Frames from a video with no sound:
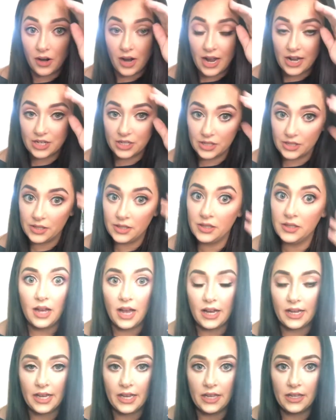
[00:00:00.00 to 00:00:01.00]
I just, I
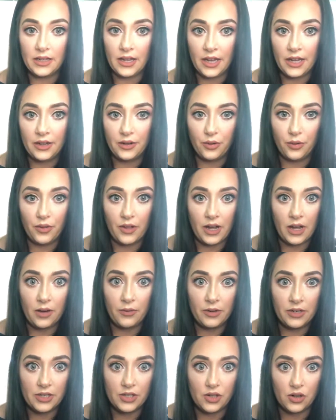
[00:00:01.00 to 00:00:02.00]
can't handle that
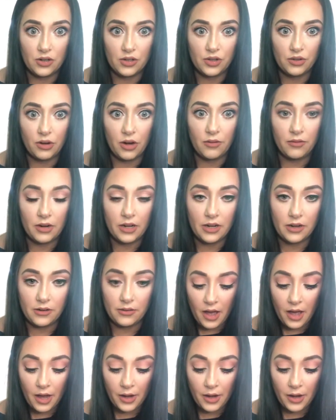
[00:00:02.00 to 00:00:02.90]
when it starts growing out.